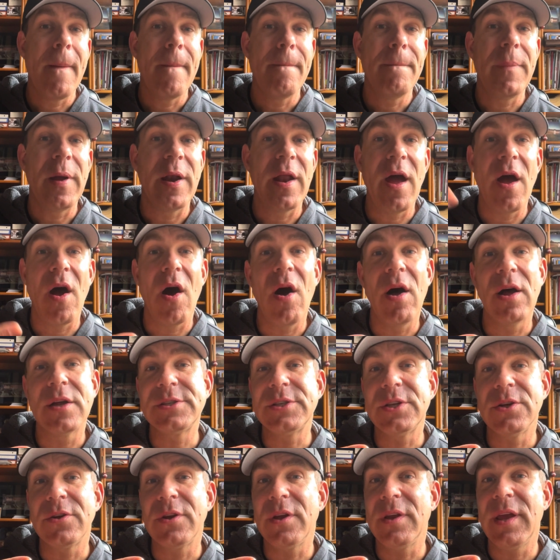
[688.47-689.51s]
but I
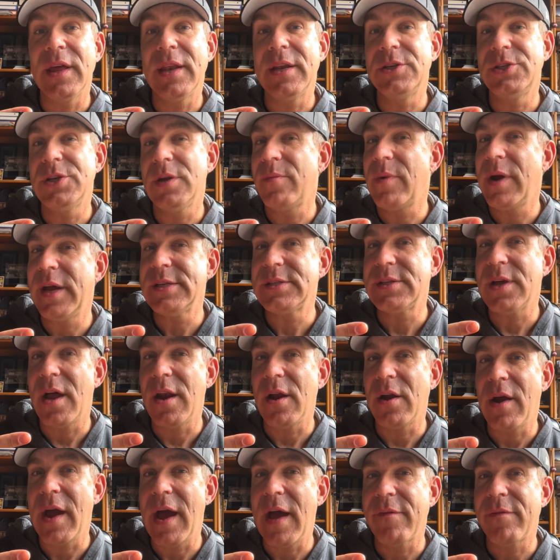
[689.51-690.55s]
also could get a Jim Rice
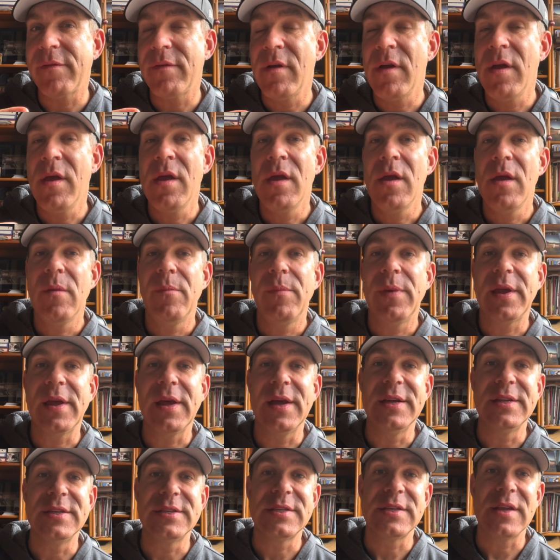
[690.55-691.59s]
autograph
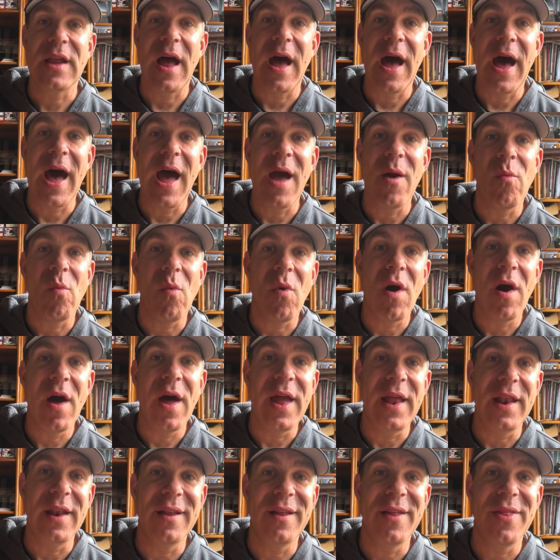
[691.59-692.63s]
because I
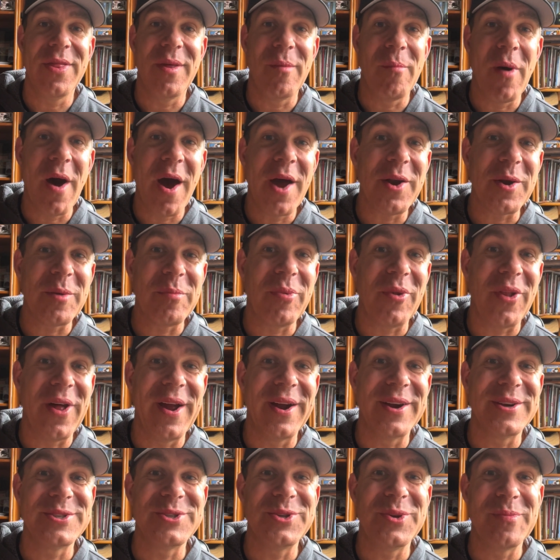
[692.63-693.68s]
want the modern
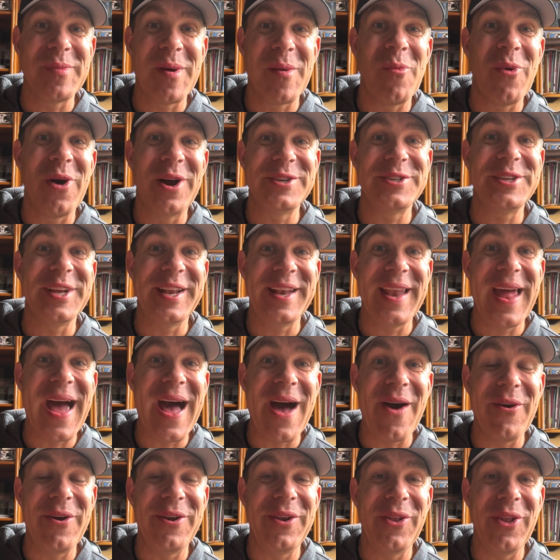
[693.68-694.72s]
players whom I'm watching
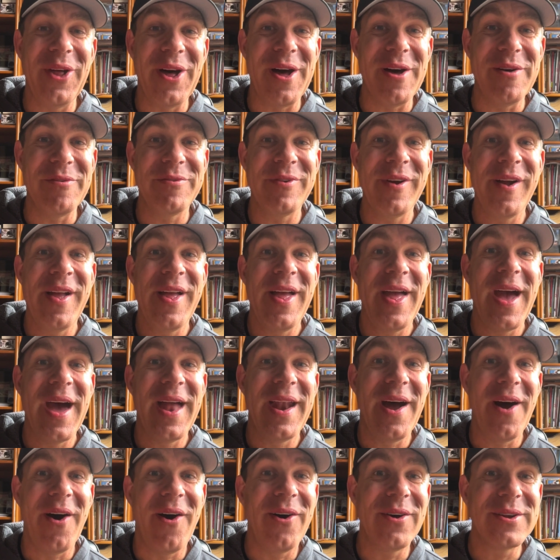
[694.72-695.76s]
now and love. And
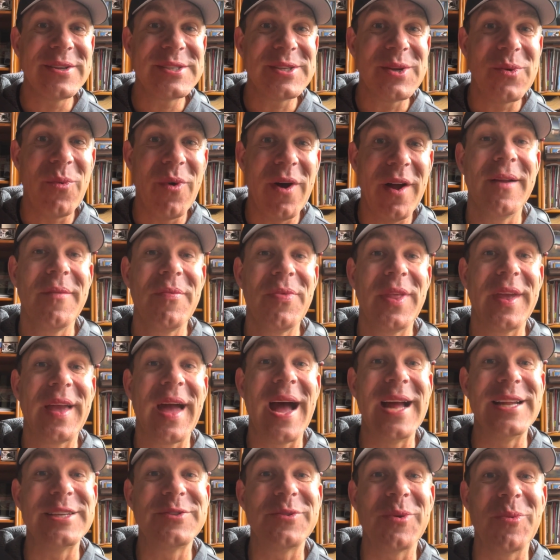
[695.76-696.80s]
I also want the
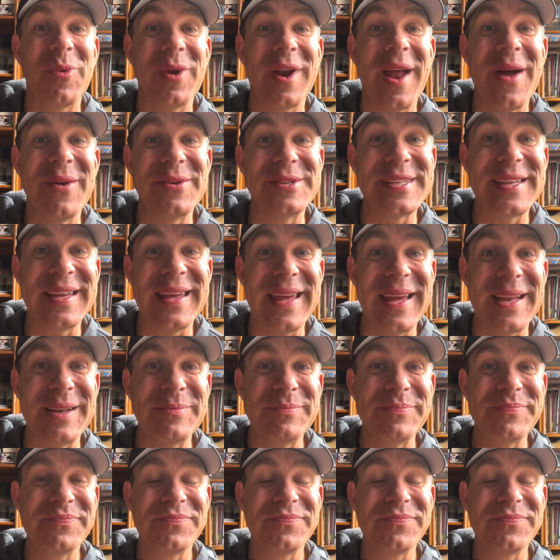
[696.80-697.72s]
guys from when I was a kid.